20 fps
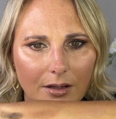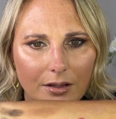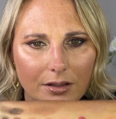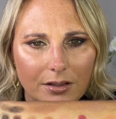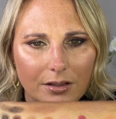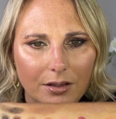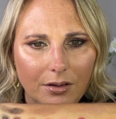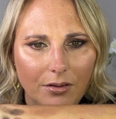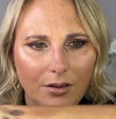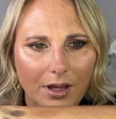
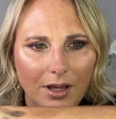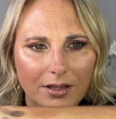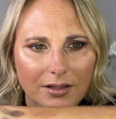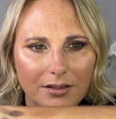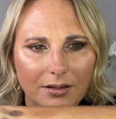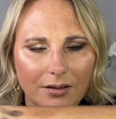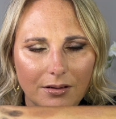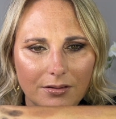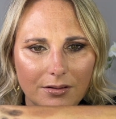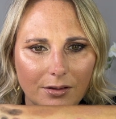So that's
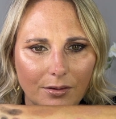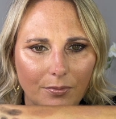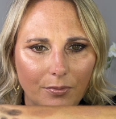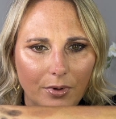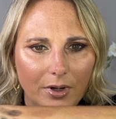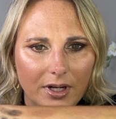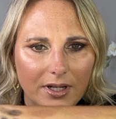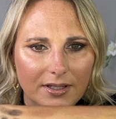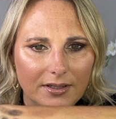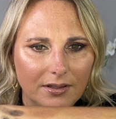also
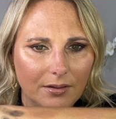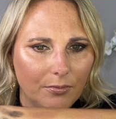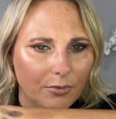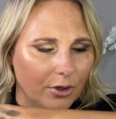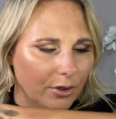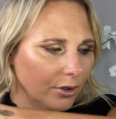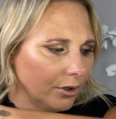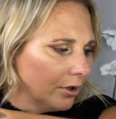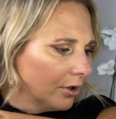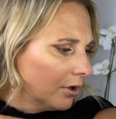pretty
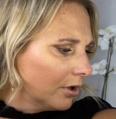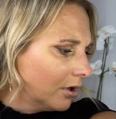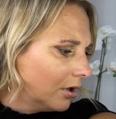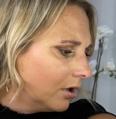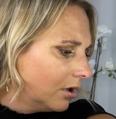similar